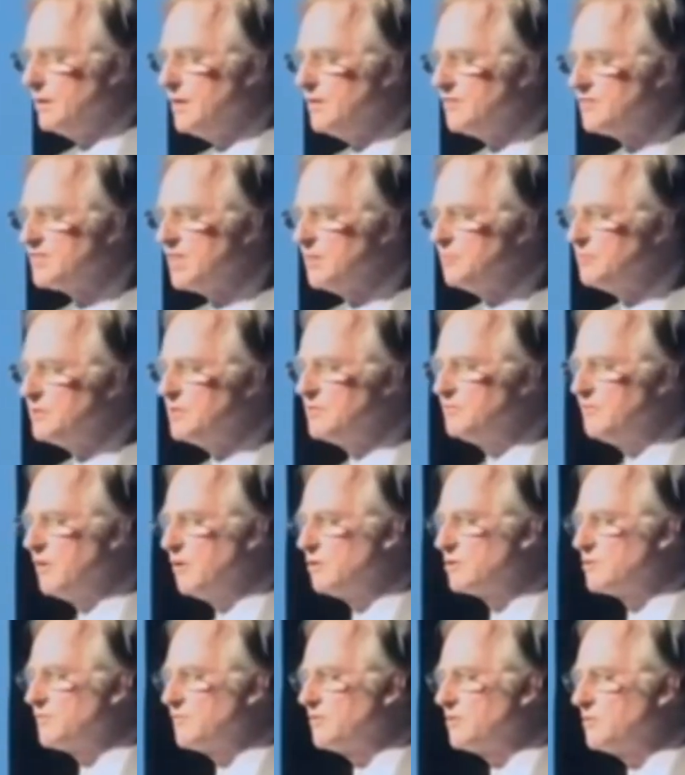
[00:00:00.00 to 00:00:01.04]
if somebody
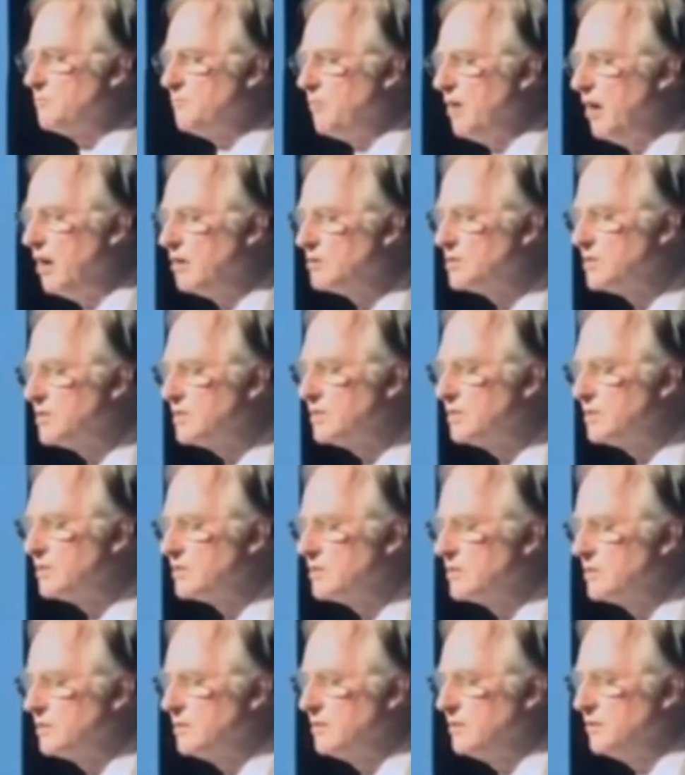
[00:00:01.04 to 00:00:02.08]
votes for a party
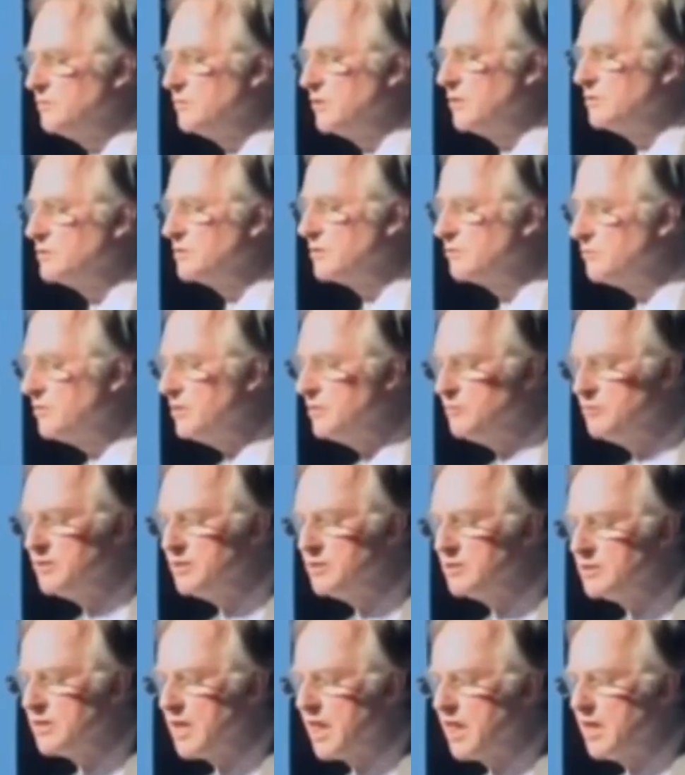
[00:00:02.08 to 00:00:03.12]
that you don't agree
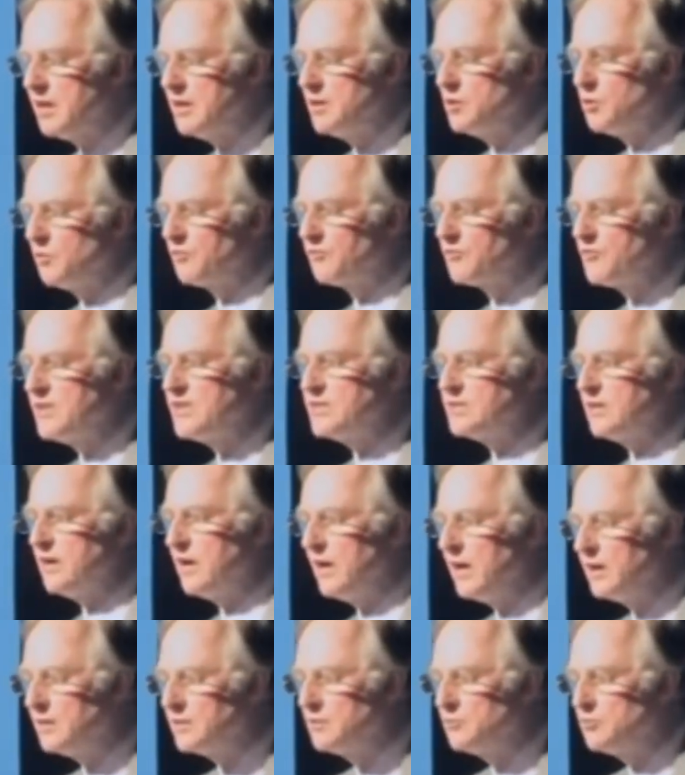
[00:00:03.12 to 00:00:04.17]
with, you're free to
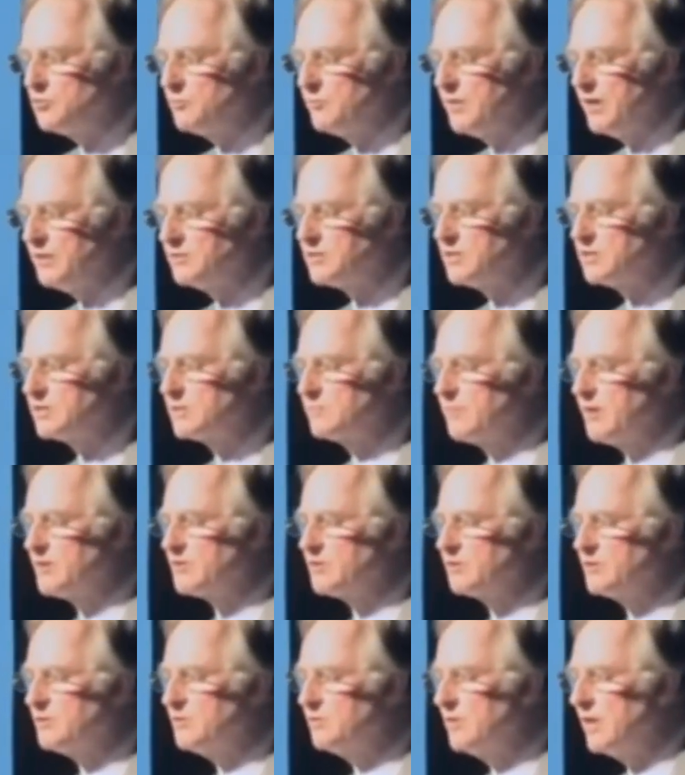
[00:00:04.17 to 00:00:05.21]
argue about it as
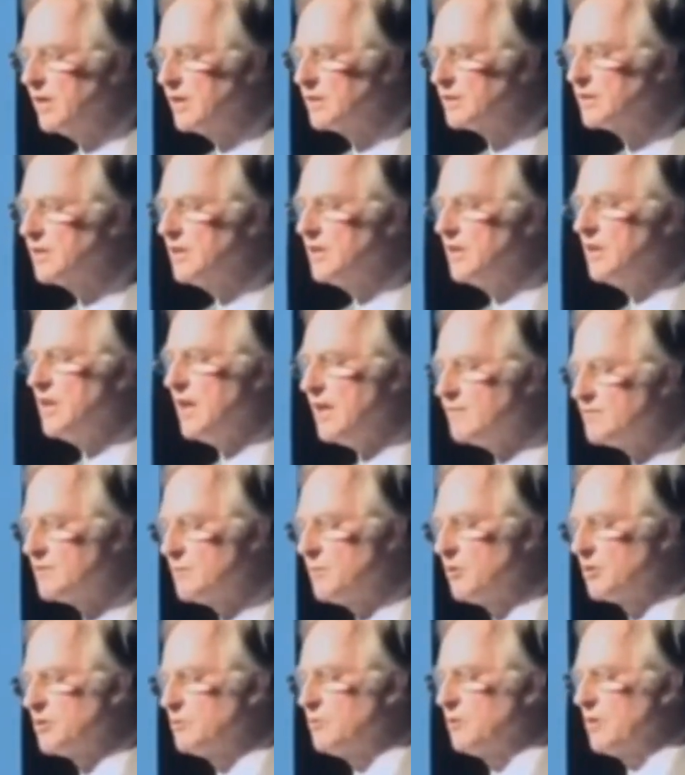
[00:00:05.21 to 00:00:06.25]
much as you like.
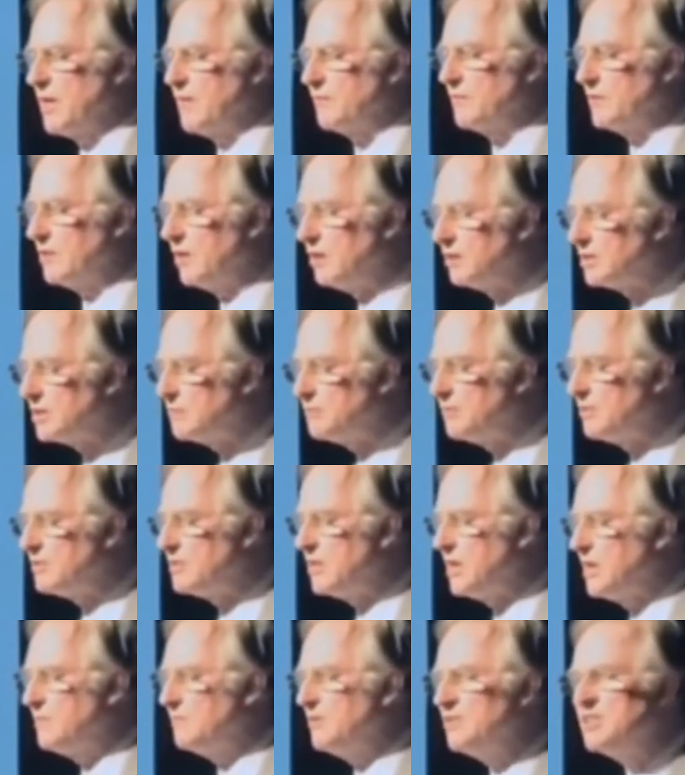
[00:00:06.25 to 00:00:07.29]
Everybody will have an
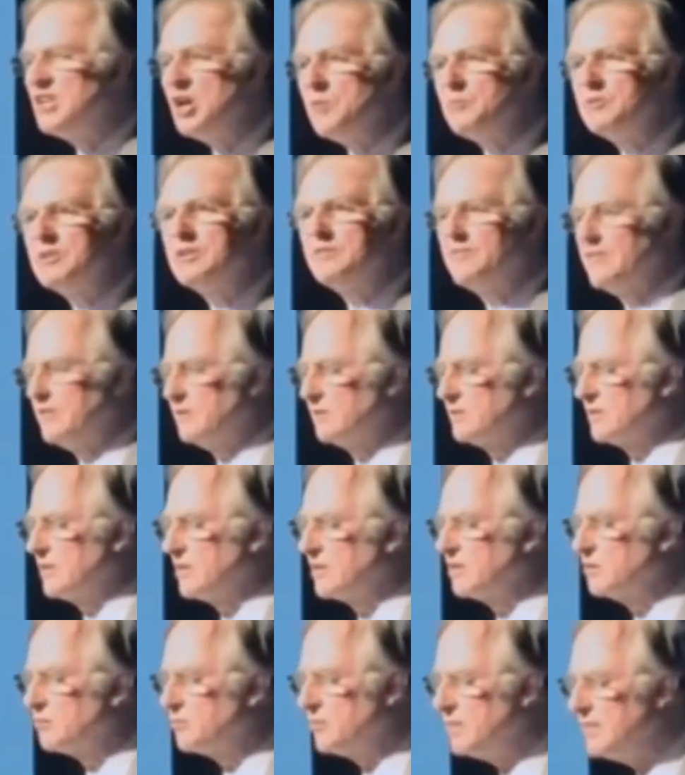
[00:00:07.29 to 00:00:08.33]
argument, but nobody feels
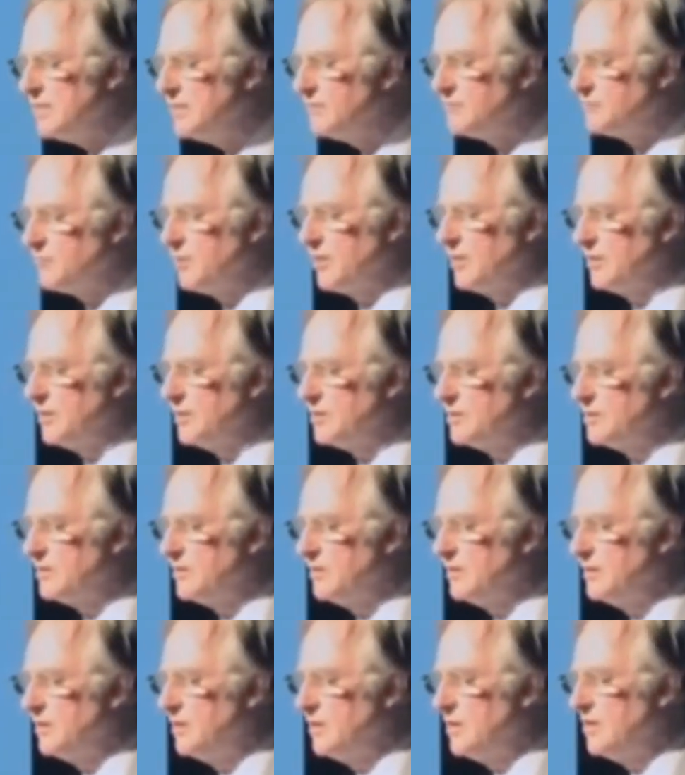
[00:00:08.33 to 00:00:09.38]
aggrieved by it.
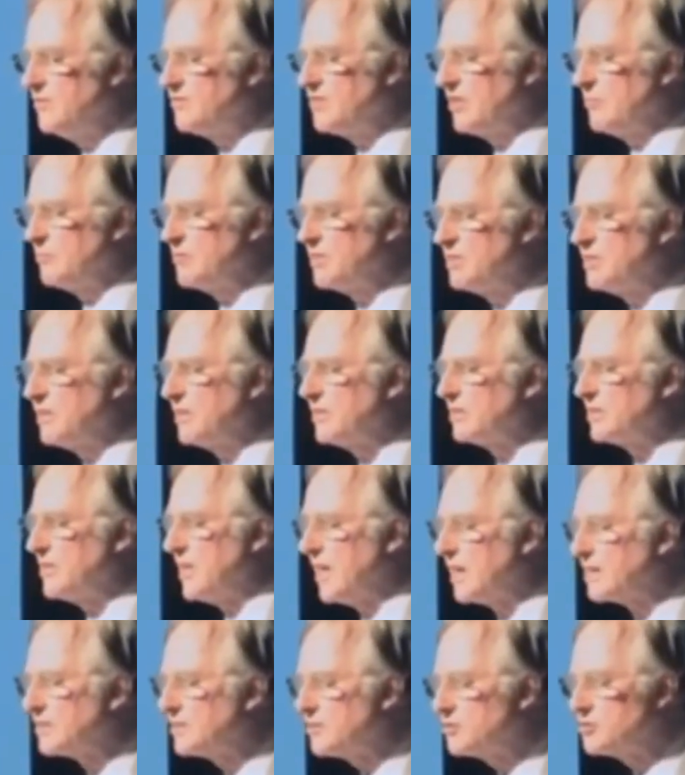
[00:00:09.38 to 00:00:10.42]
If somebody thinks
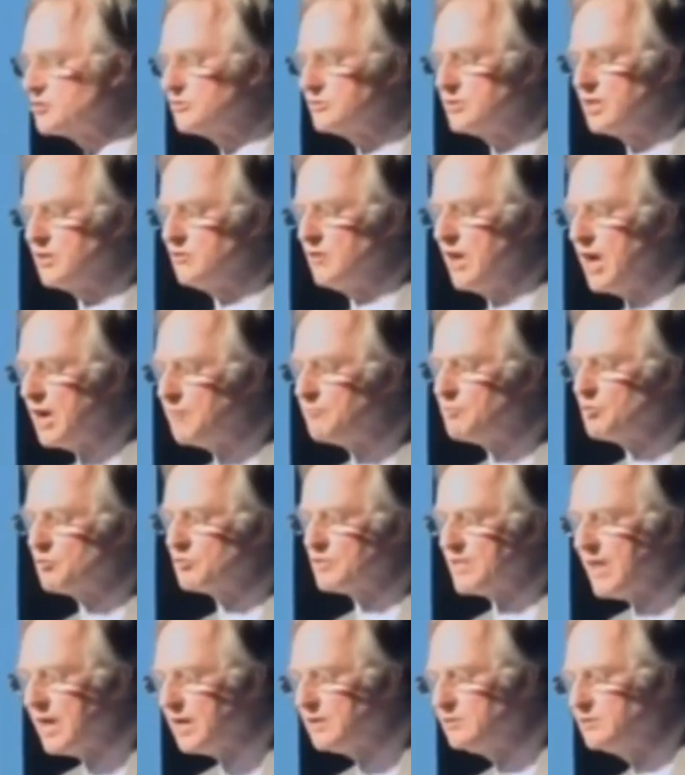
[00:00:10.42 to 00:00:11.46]
taxes should go up
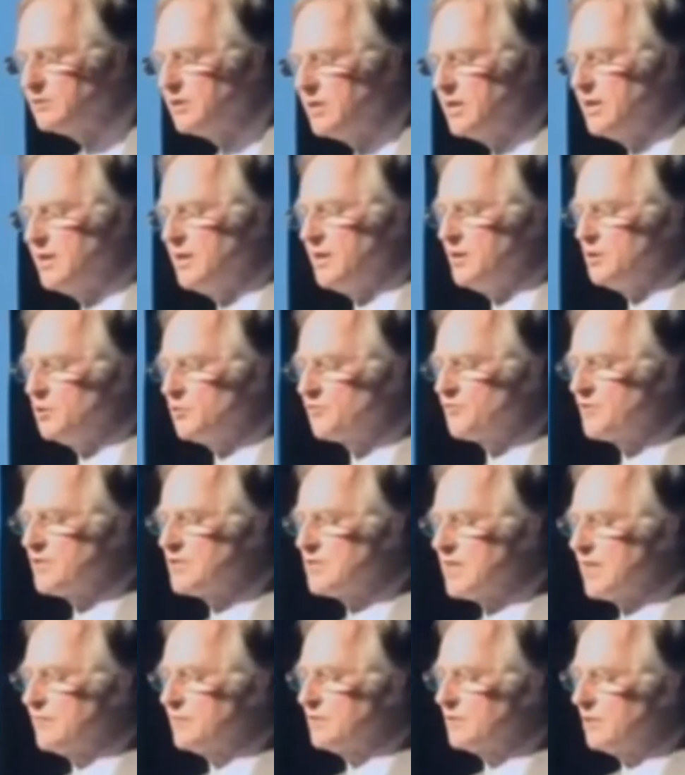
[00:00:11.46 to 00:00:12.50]
or down, you're
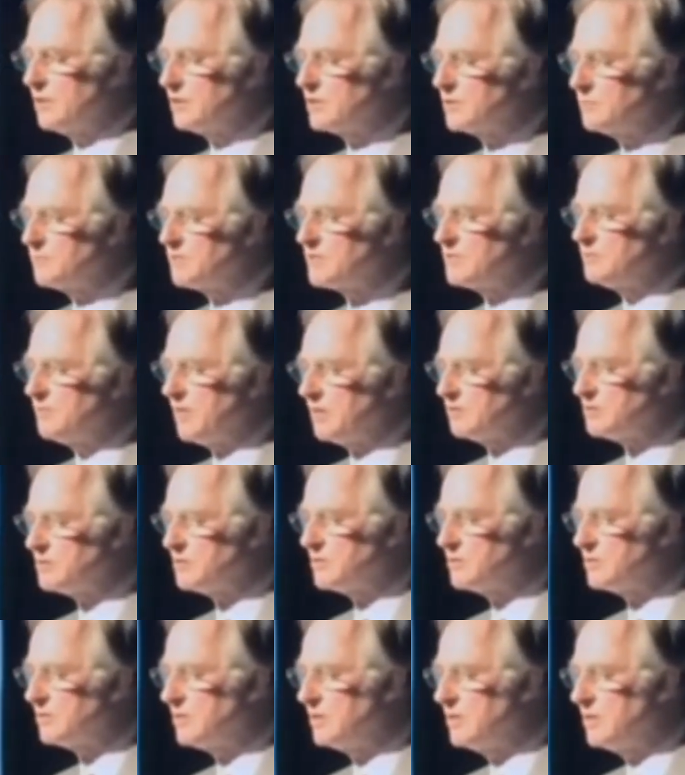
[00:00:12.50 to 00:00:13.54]
free to have an argument
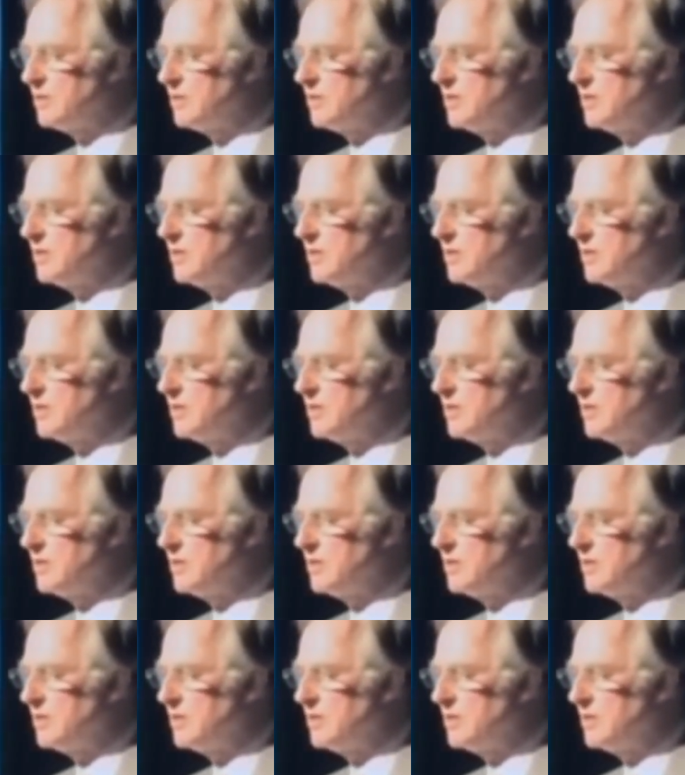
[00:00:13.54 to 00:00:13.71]
about it.